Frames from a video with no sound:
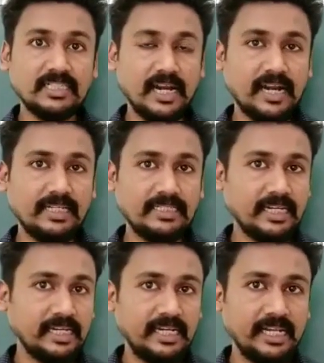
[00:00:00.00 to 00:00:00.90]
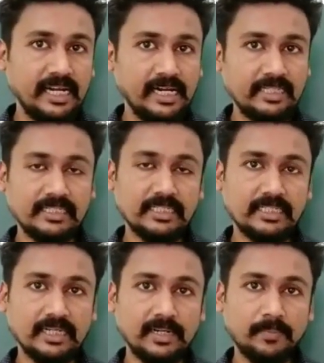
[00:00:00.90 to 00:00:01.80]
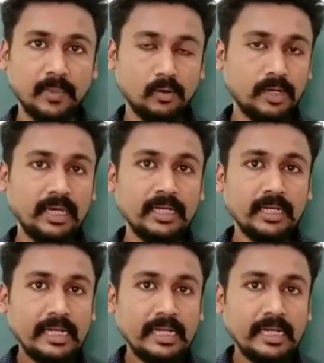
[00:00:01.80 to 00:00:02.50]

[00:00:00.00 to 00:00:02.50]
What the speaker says: sunrise and delayed sunset. Okay.